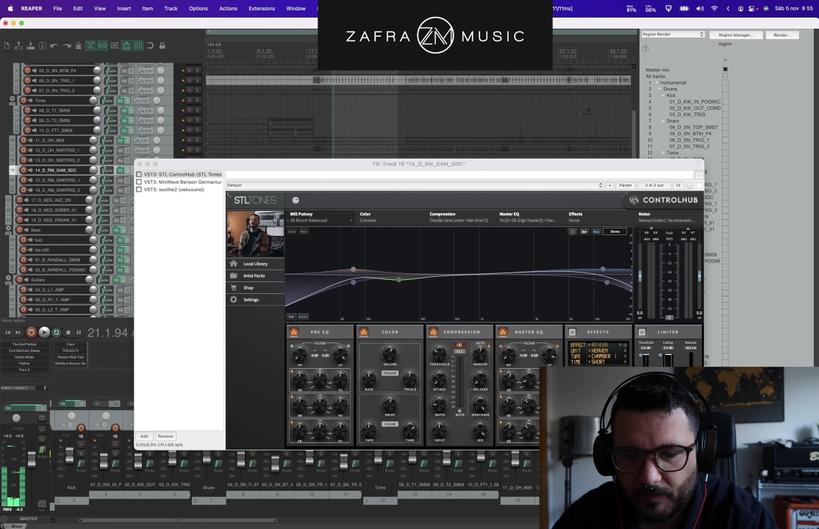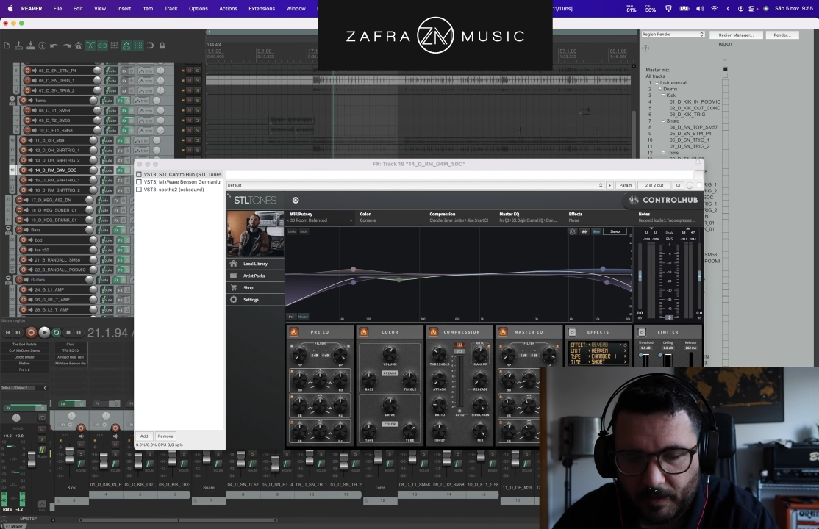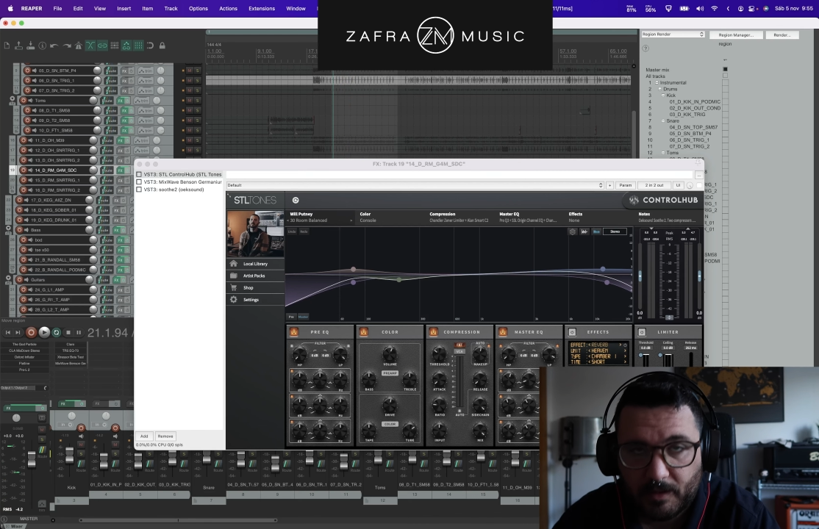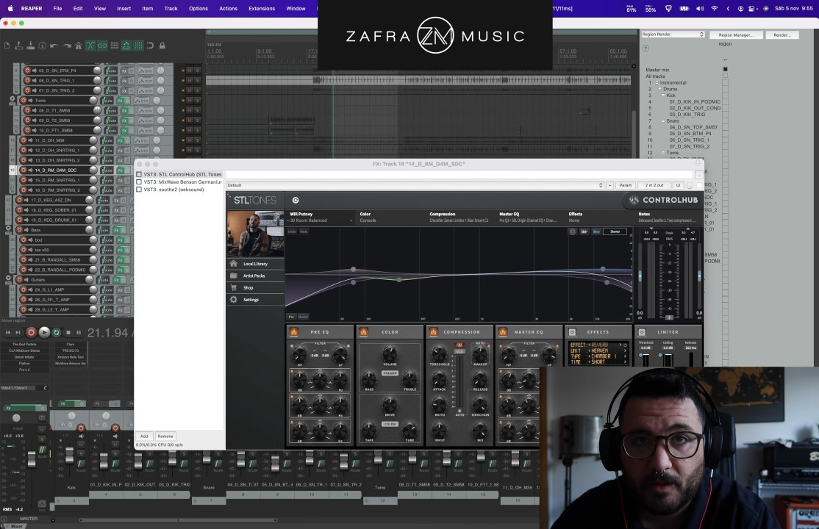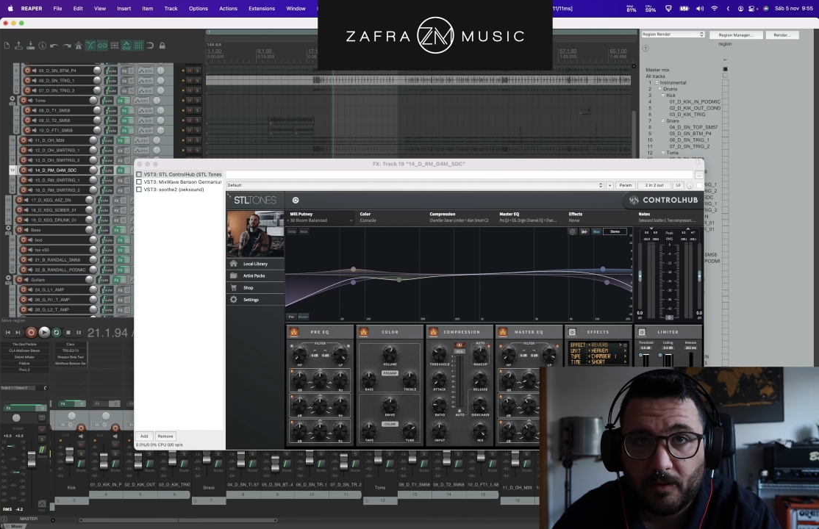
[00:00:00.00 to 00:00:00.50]

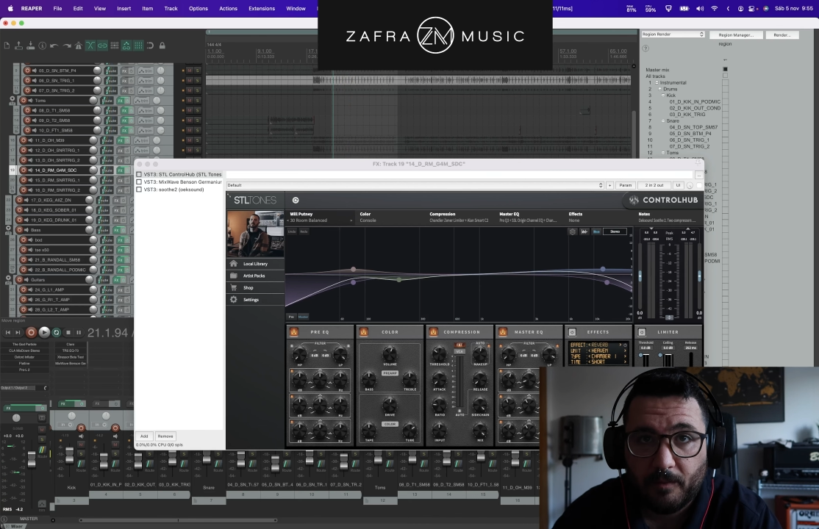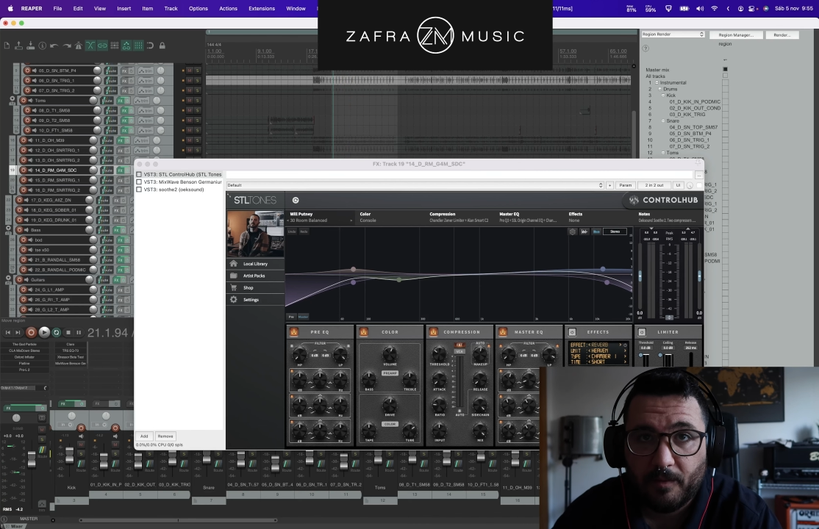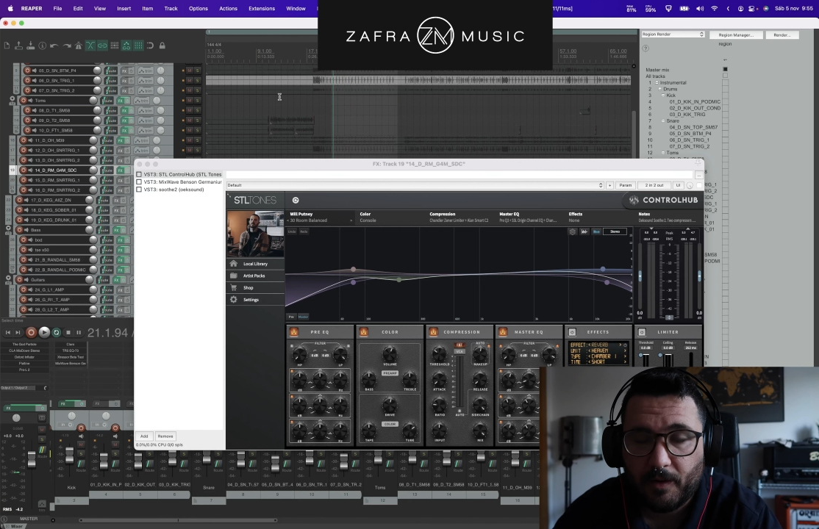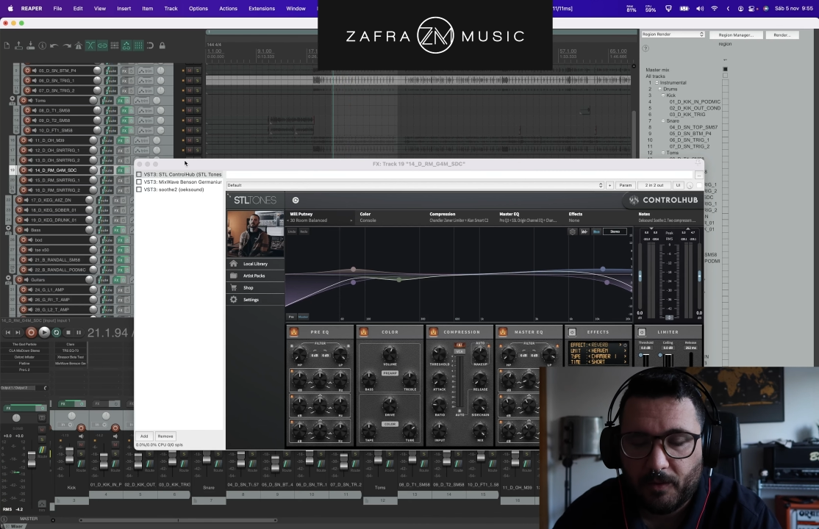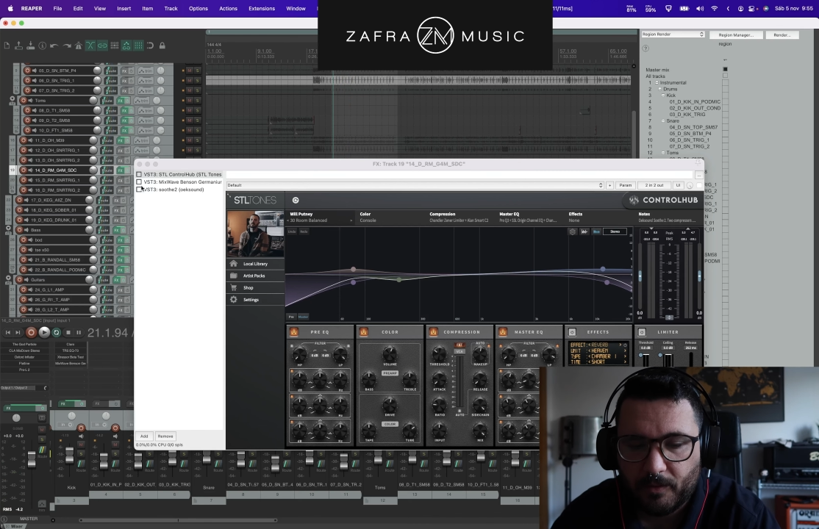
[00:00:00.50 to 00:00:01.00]
they are sounding
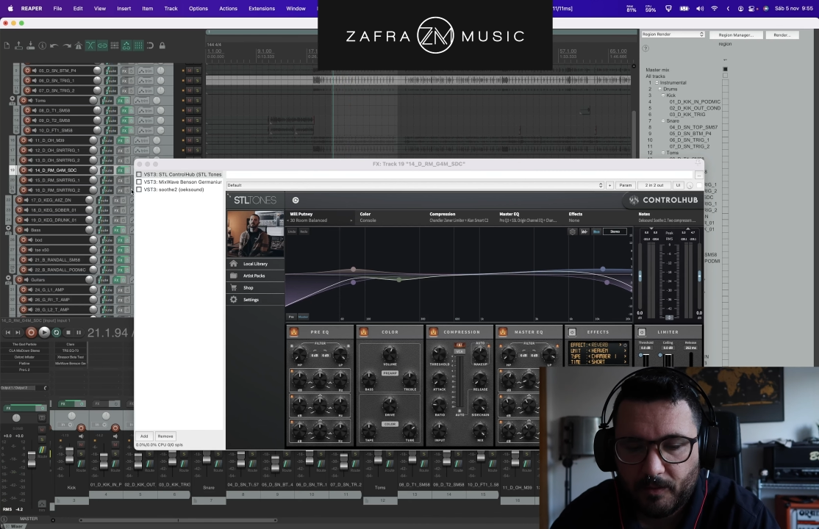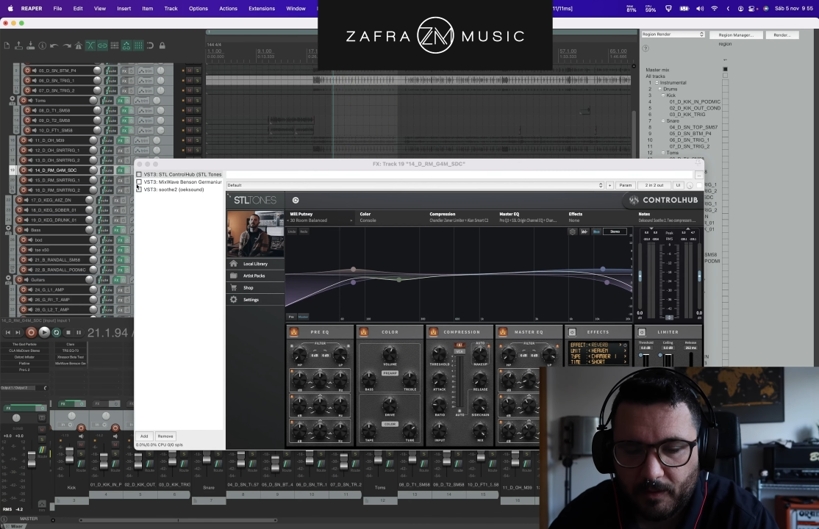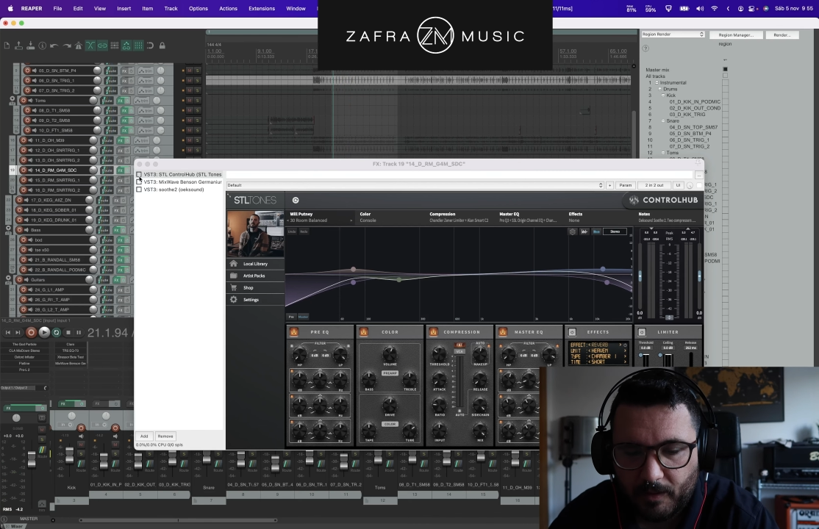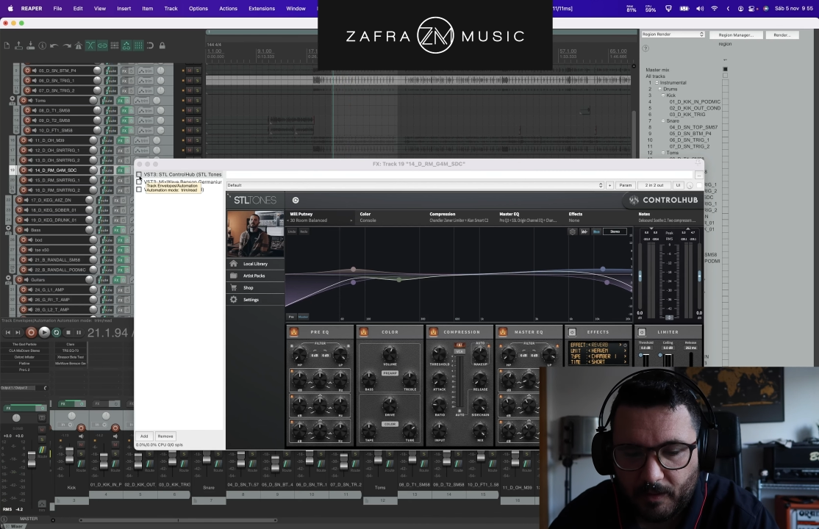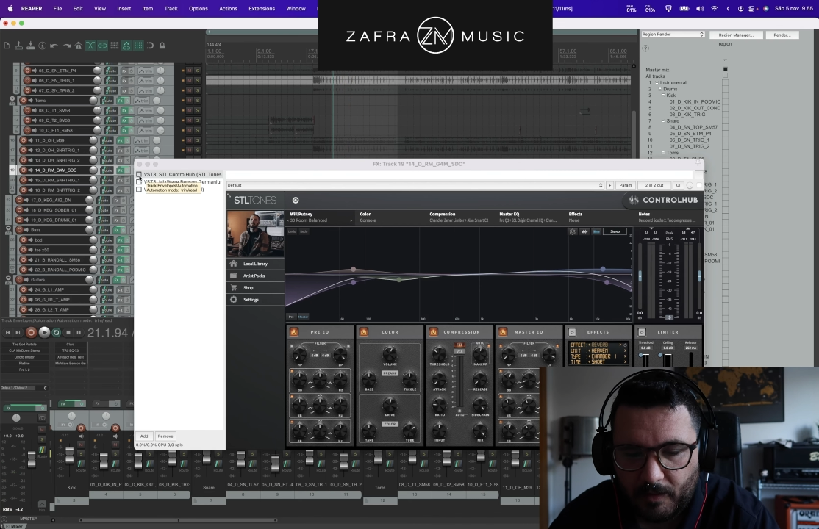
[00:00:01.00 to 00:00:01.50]
very good.
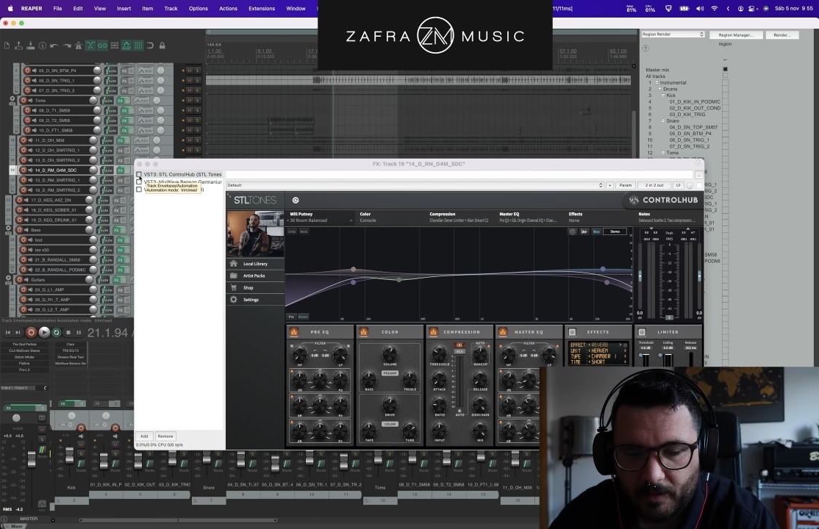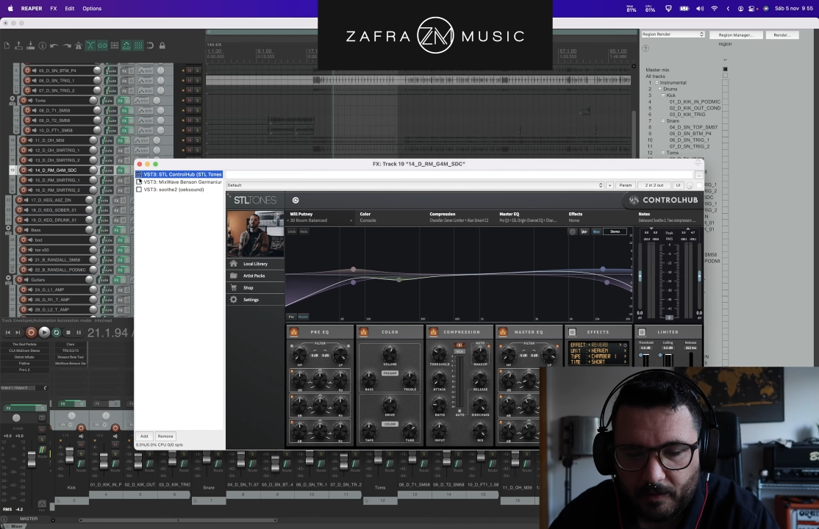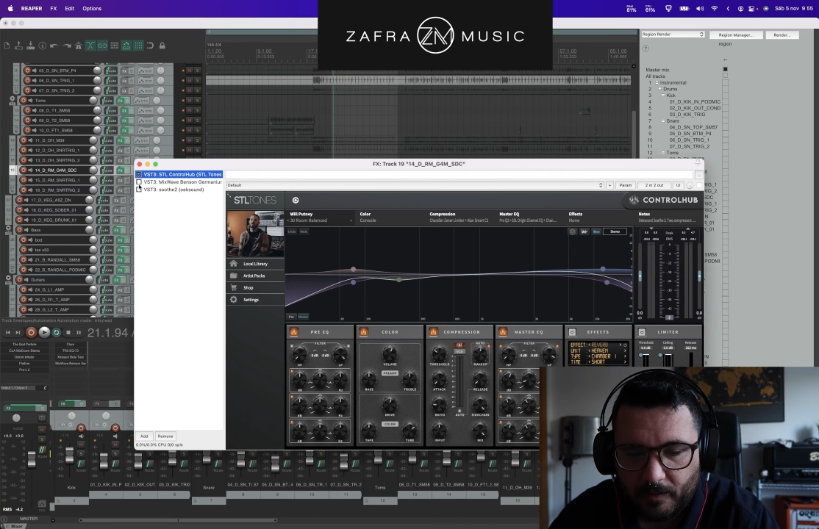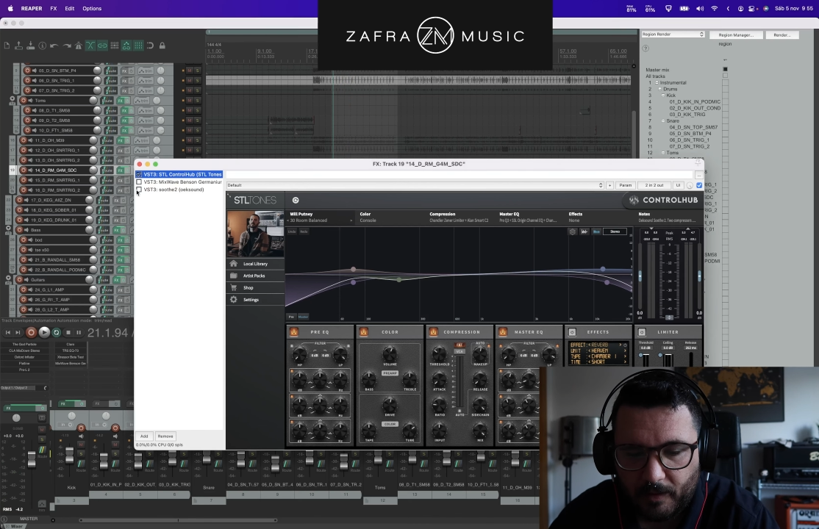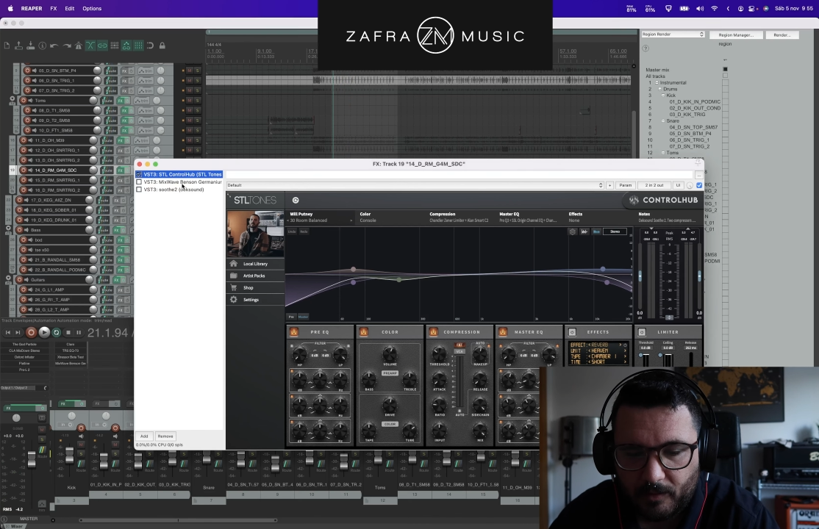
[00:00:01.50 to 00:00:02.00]

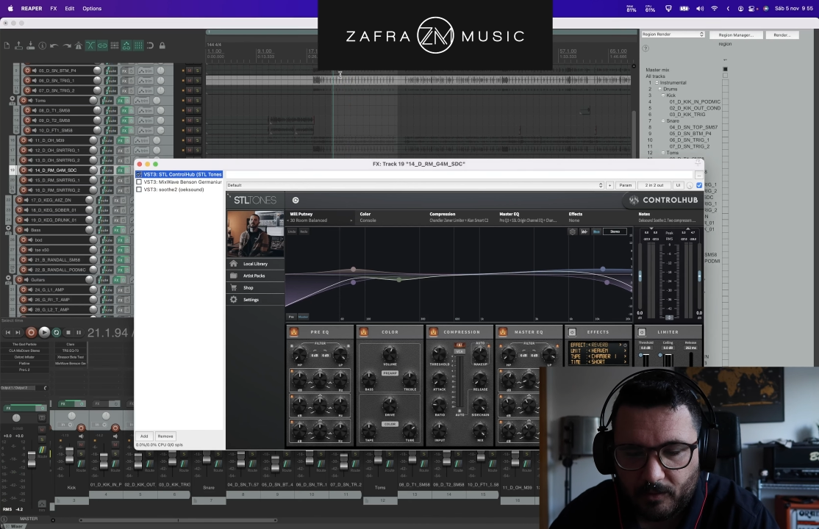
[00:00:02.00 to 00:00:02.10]
Then